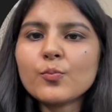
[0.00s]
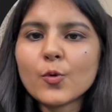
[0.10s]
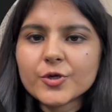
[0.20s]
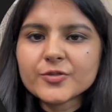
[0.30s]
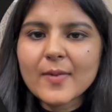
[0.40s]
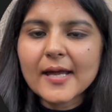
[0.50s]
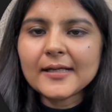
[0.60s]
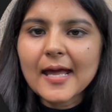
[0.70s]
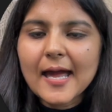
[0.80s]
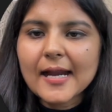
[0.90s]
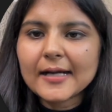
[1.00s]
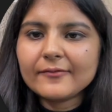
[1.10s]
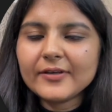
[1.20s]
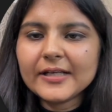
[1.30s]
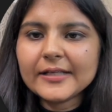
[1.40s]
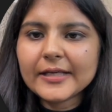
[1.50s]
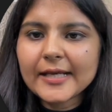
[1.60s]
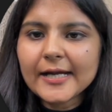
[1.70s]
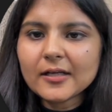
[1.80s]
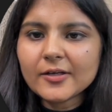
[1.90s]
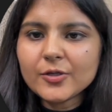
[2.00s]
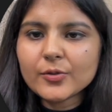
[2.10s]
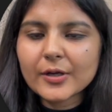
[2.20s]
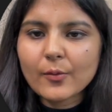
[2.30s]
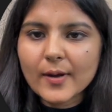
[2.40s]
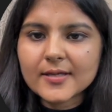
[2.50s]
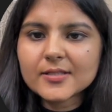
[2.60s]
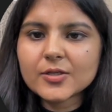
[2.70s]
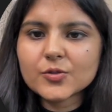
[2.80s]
Postman and we'll create a new request.